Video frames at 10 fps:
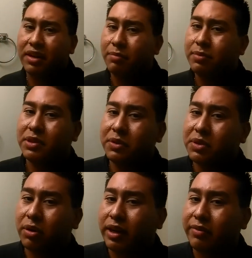I'm so
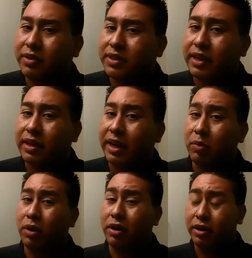sorry if there's any like
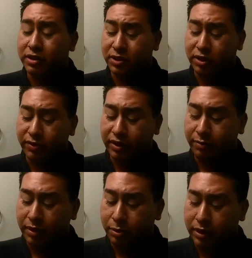water conservative
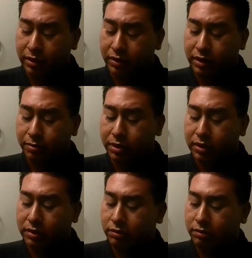people out there, but